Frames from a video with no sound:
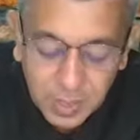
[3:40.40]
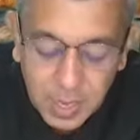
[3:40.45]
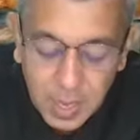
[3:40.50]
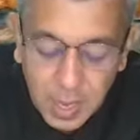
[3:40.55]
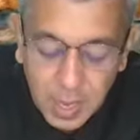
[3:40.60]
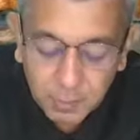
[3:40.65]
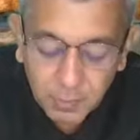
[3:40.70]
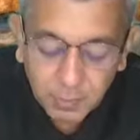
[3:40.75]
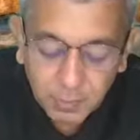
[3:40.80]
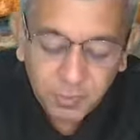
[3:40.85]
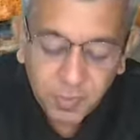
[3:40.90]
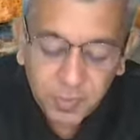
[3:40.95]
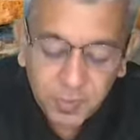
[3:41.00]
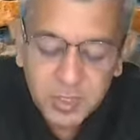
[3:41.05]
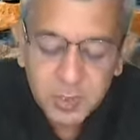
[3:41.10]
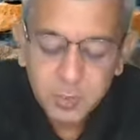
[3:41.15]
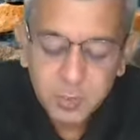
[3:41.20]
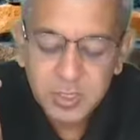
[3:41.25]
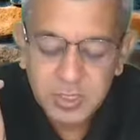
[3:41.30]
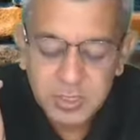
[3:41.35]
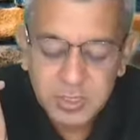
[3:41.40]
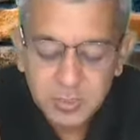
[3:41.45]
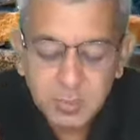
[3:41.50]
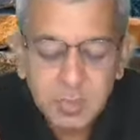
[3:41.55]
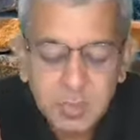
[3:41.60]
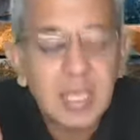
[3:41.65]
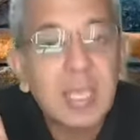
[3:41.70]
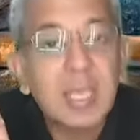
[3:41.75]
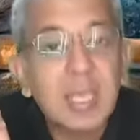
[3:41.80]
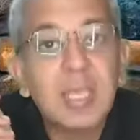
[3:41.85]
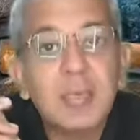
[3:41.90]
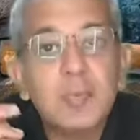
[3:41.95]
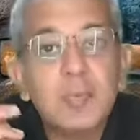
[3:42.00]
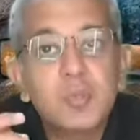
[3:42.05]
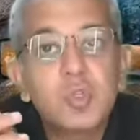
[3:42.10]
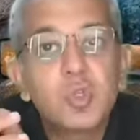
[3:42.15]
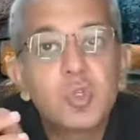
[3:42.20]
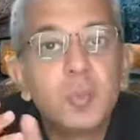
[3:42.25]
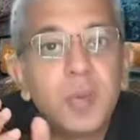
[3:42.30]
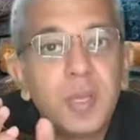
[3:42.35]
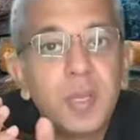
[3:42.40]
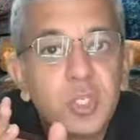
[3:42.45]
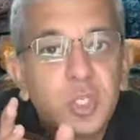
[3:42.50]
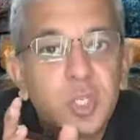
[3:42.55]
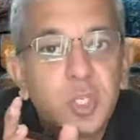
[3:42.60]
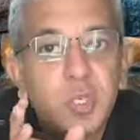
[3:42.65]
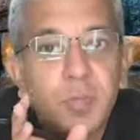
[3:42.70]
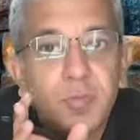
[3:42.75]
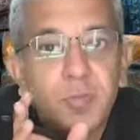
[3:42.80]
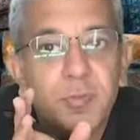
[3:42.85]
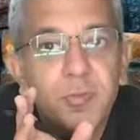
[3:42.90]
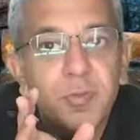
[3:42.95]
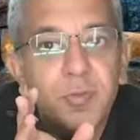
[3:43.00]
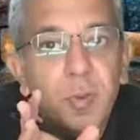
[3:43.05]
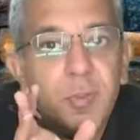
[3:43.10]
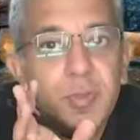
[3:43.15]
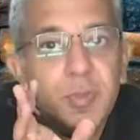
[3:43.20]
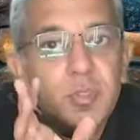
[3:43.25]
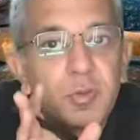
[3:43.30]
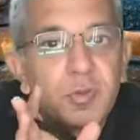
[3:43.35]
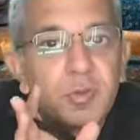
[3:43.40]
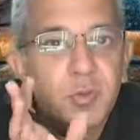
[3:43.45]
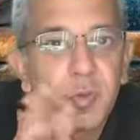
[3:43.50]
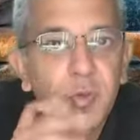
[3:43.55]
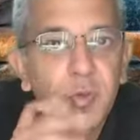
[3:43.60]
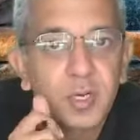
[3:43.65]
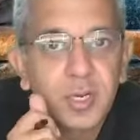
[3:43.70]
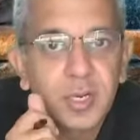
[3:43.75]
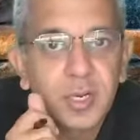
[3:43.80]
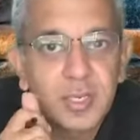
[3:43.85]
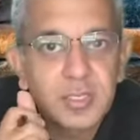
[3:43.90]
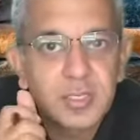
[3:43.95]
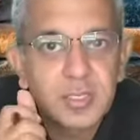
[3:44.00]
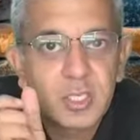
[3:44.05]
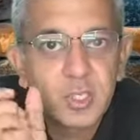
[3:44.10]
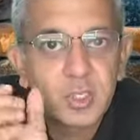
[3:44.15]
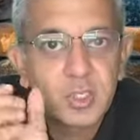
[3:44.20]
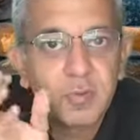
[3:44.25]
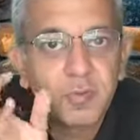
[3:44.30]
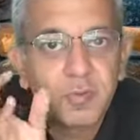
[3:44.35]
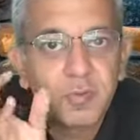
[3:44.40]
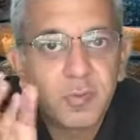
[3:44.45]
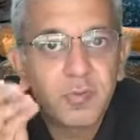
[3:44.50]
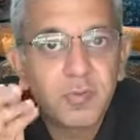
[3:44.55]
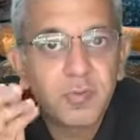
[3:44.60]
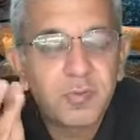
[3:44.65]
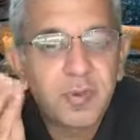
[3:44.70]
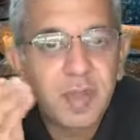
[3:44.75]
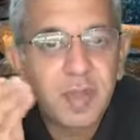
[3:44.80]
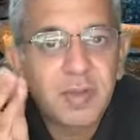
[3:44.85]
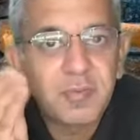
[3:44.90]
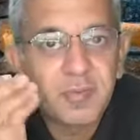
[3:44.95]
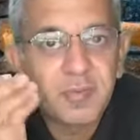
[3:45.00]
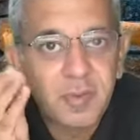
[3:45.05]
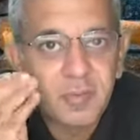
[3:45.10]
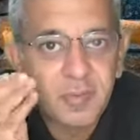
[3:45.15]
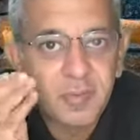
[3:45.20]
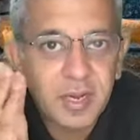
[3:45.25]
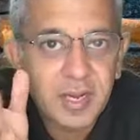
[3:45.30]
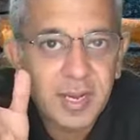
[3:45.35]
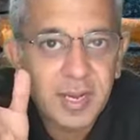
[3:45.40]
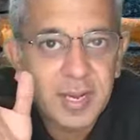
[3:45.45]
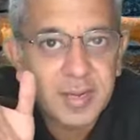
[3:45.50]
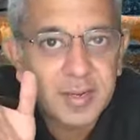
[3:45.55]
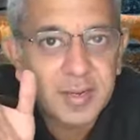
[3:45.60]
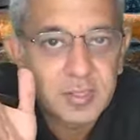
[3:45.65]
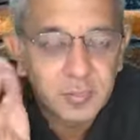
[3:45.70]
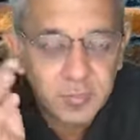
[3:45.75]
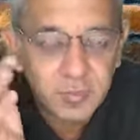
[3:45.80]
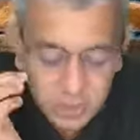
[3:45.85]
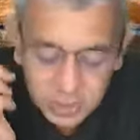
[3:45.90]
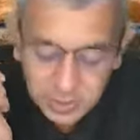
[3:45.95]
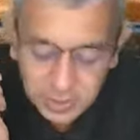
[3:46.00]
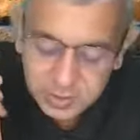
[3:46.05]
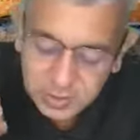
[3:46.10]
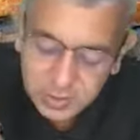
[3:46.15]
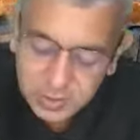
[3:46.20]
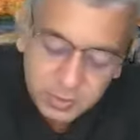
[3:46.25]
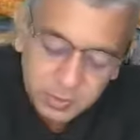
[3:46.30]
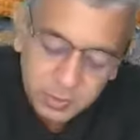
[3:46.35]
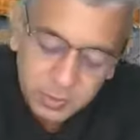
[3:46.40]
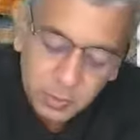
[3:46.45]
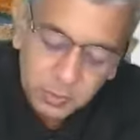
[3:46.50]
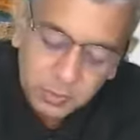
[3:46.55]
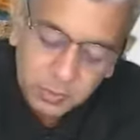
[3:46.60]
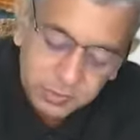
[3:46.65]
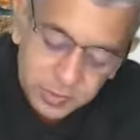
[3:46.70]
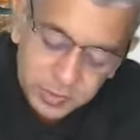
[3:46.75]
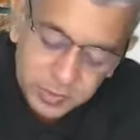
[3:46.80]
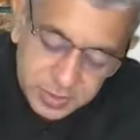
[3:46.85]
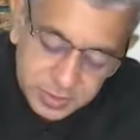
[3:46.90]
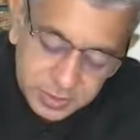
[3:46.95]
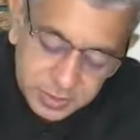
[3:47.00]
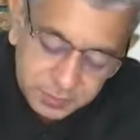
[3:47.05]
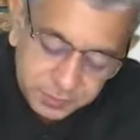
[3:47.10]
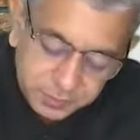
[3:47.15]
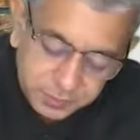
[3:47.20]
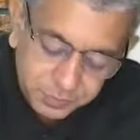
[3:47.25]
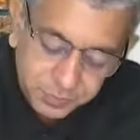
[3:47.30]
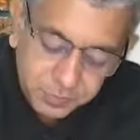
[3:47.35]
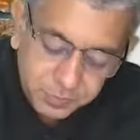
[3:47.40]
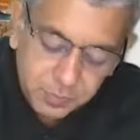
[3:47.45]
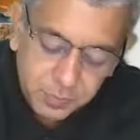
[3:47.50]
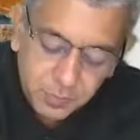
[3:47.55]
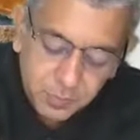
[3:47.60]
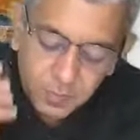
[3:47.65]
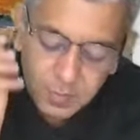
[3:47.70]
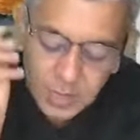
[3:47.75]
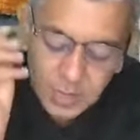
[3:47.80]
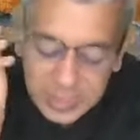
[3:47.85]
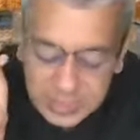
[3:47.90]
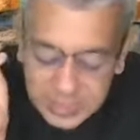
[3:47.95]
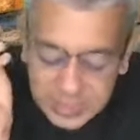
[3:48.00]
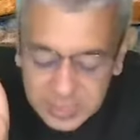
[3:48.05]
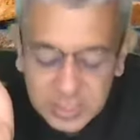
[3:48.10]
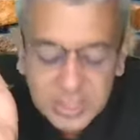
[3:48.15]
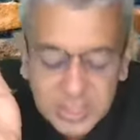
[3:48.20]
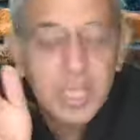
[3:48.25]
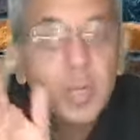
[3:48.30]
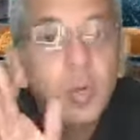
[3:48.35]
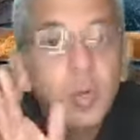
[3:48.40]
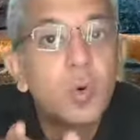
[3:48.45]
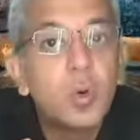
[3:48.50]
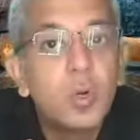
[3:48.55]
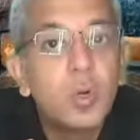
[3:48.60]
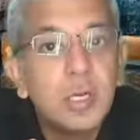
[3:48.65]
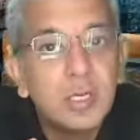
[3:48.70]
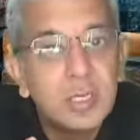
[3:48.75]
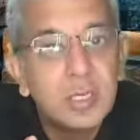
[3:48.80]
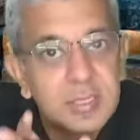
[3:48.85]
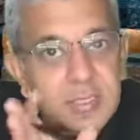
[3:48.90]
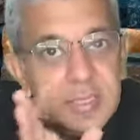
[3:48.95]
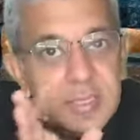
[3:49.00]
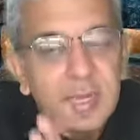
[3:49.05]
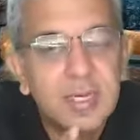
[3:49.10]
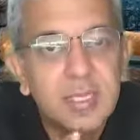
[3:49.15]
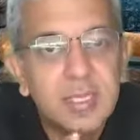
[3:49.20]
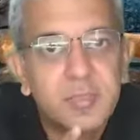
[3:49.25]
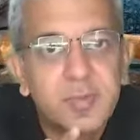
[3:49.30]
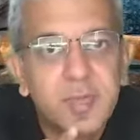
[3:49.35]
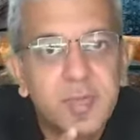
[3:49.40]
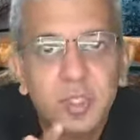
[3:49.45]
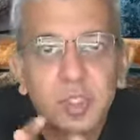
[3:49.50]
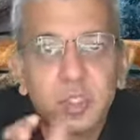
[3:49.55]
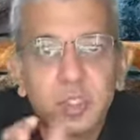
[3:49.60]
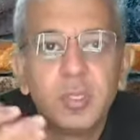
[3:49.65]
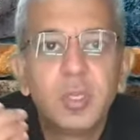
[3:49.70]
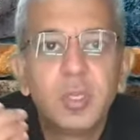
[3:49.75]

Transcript: Performance Prism aims to measure the performance of an organization from 5 different angles which are listed below. First, stakeholder satisfaction.